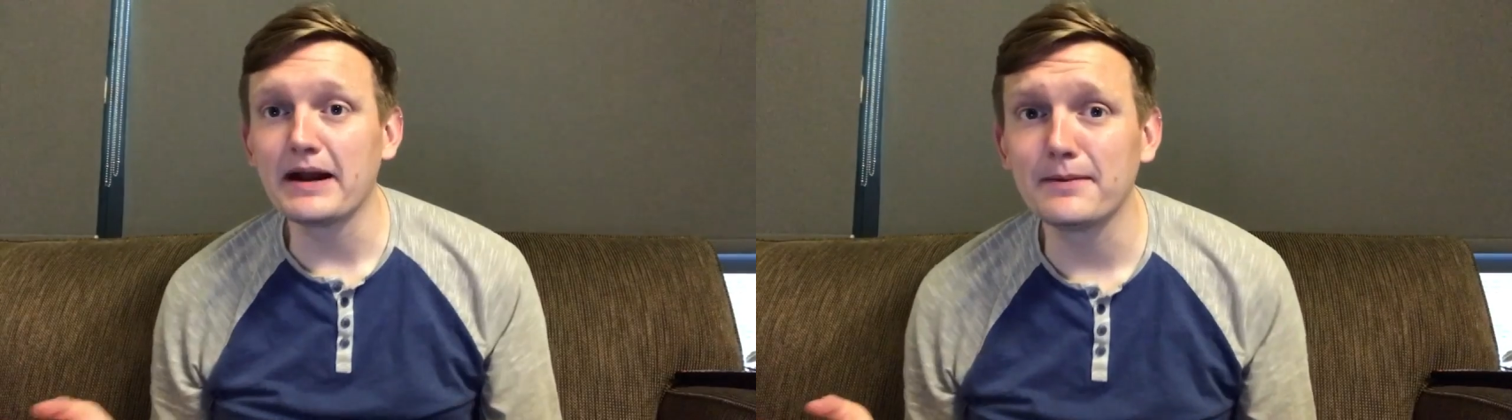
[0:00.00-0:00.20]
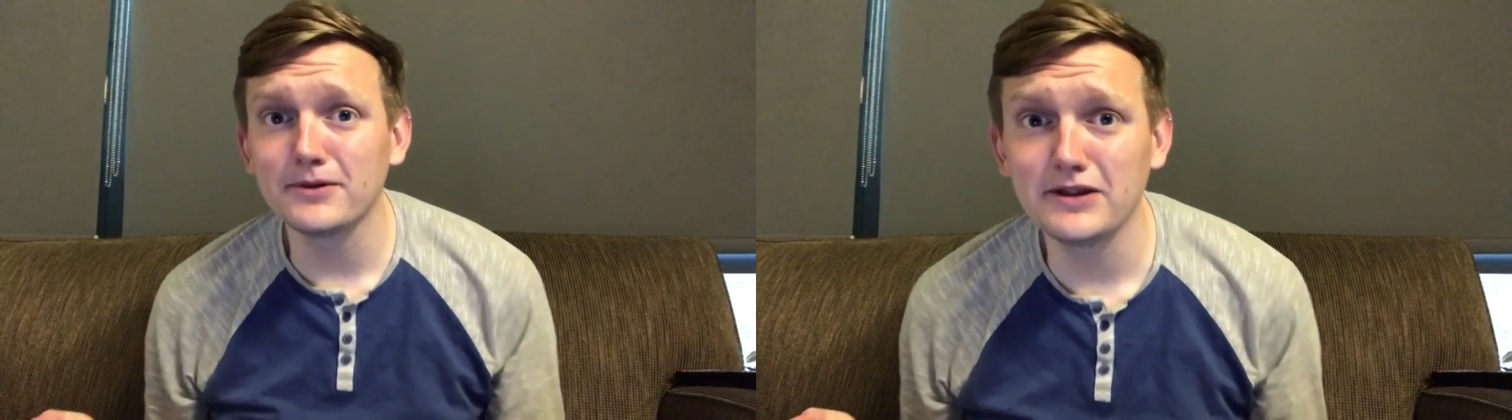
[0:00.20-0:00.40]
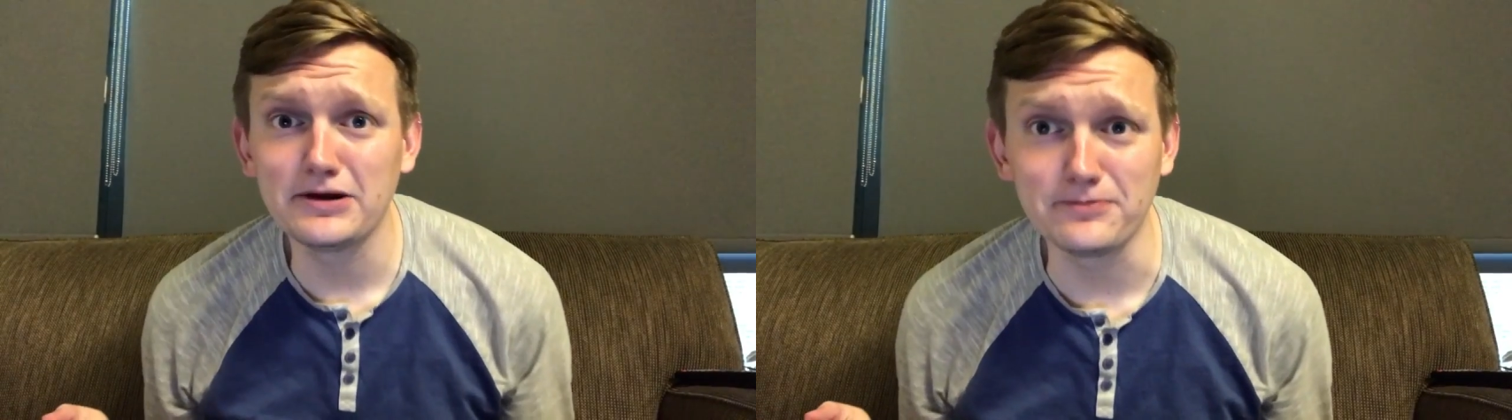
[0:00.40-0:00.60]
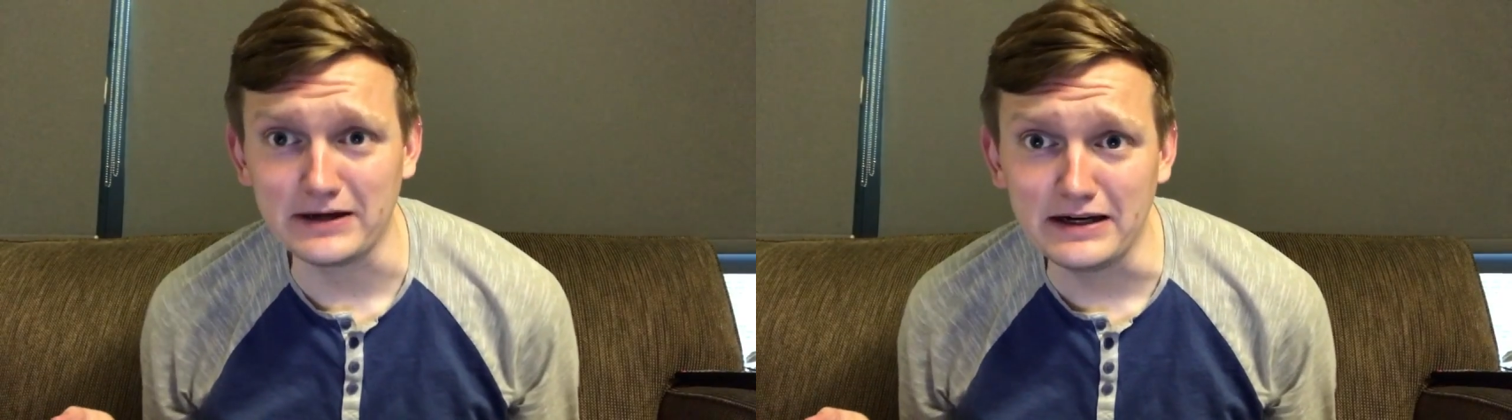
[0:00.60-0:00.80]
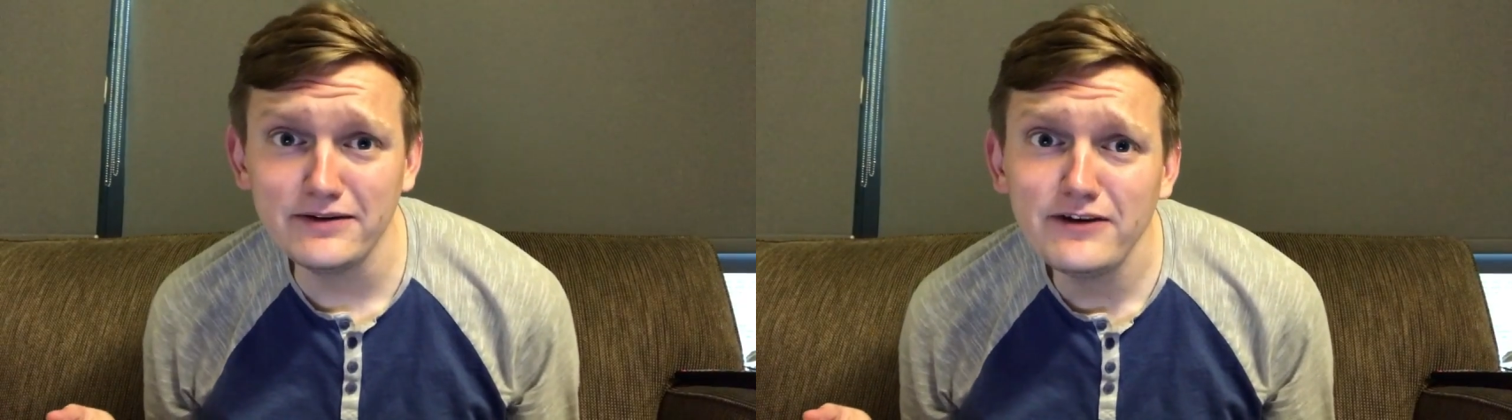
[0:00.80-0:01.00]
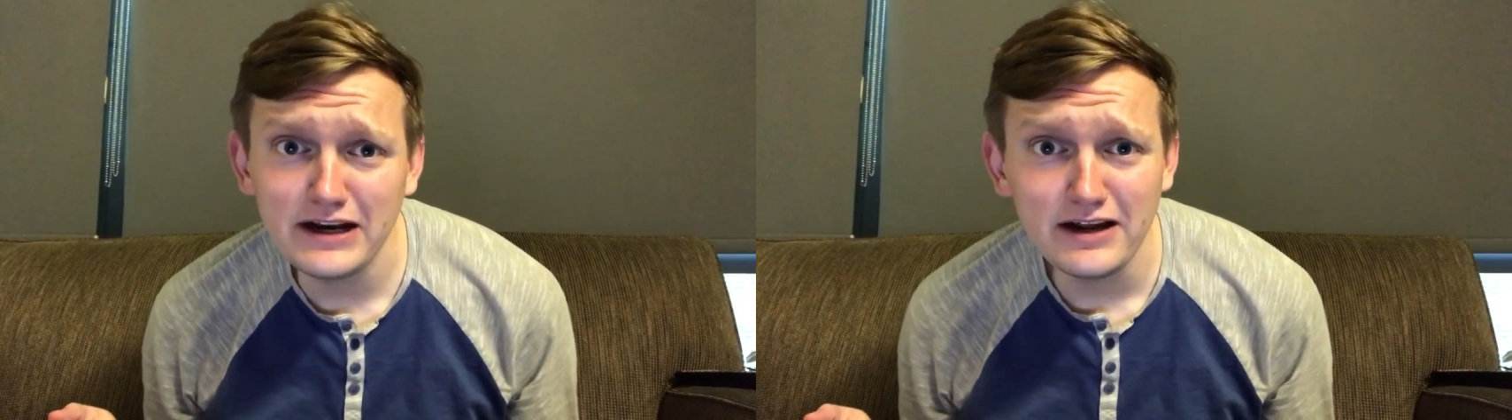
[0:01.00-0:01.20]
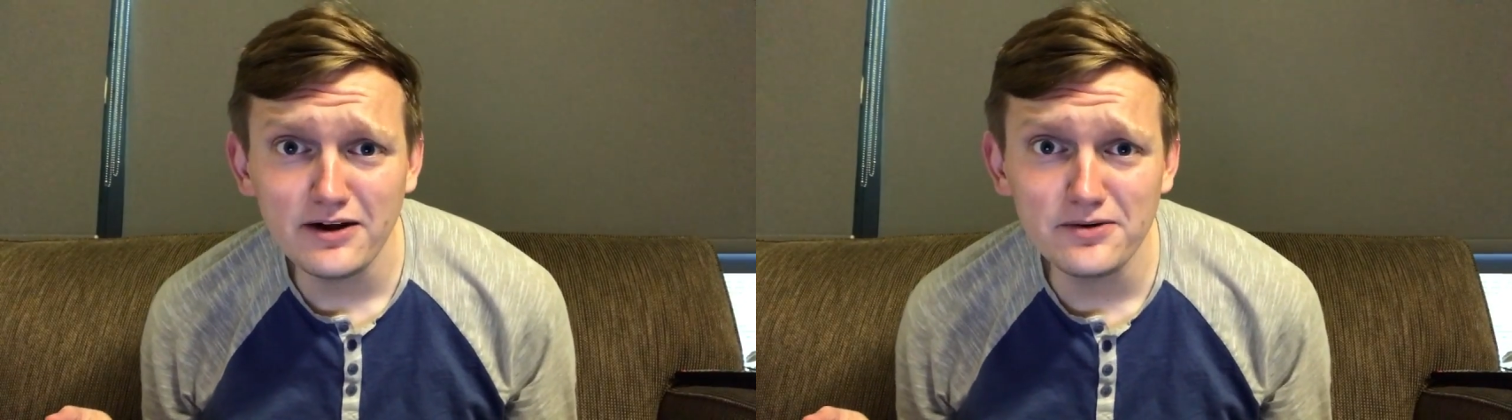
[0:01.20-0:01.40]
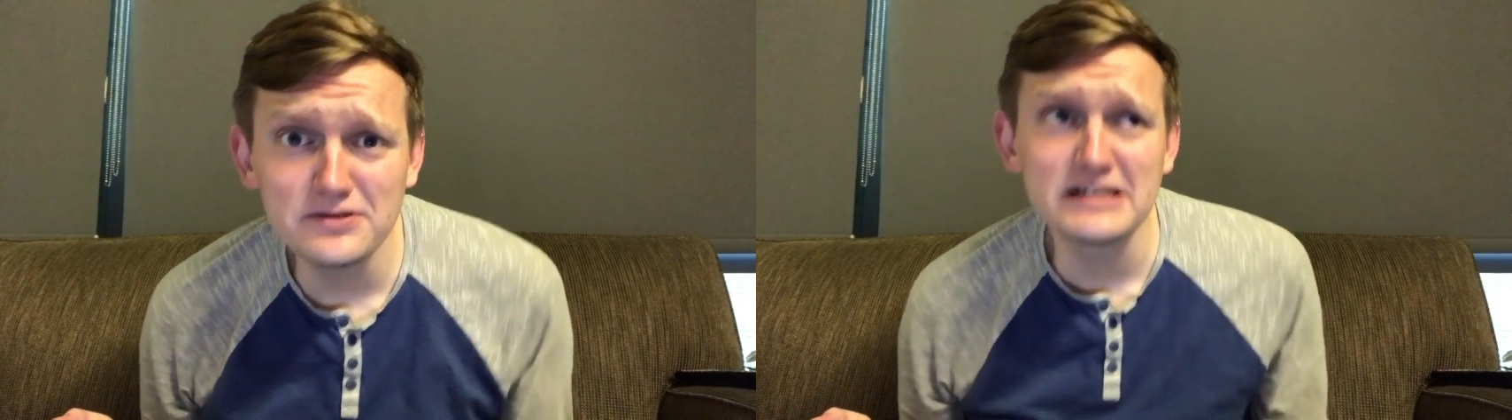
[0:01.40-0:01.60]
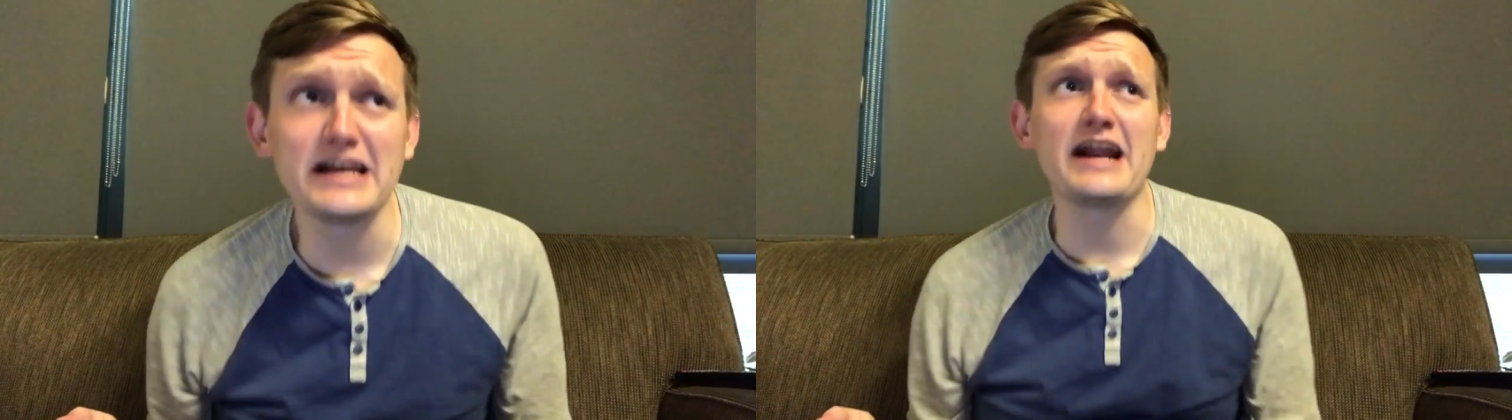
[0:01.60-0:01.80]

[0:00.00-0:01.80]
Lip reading: Amberlynn Reed videos.